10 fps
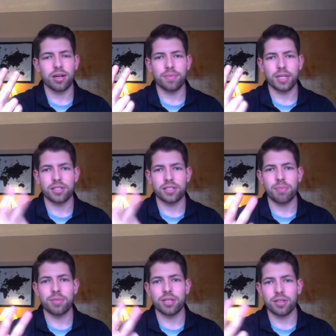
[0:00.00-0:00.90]

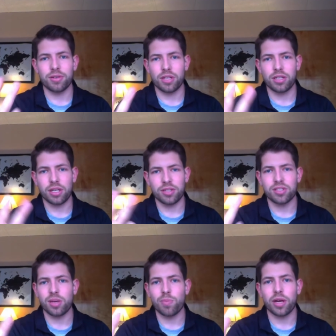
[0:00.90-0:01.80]
accepted in
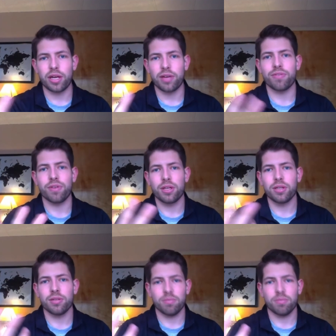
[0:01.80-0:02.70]
some way of
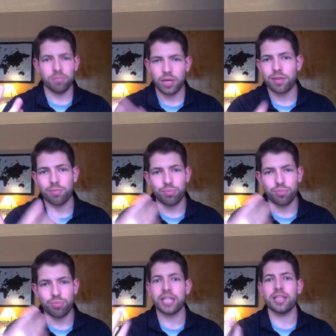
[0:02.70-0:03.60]
kind of
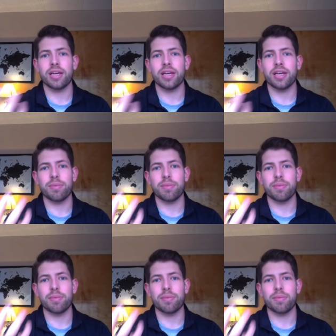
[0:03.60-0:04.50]
bringing them into the
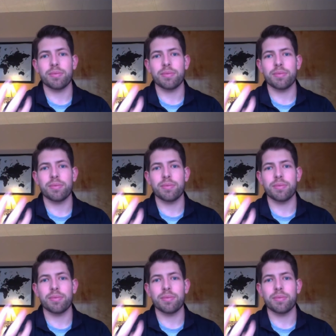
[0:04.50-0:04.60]
community.